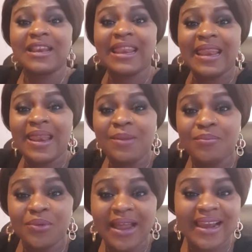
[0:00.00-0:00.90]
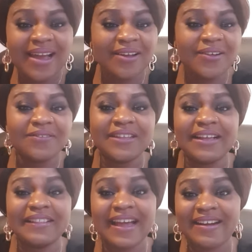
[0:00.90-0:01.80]
bulala all of
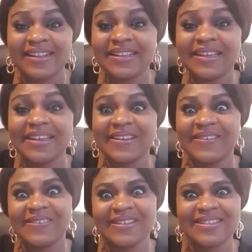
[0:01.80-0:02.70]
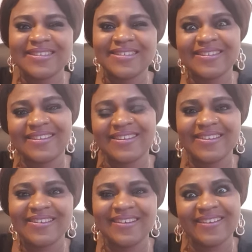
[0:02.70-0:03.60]
them directly with you
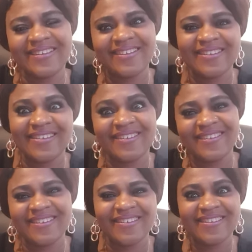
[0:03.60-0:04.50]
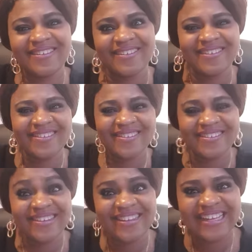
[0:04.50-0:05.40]
know
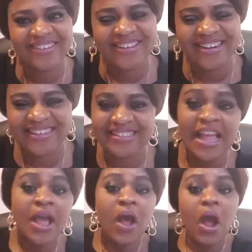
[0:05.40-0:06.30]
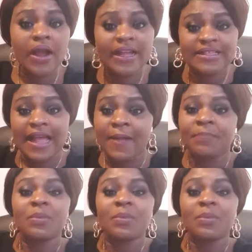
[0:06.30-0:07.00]
the other way around? Okay, sir.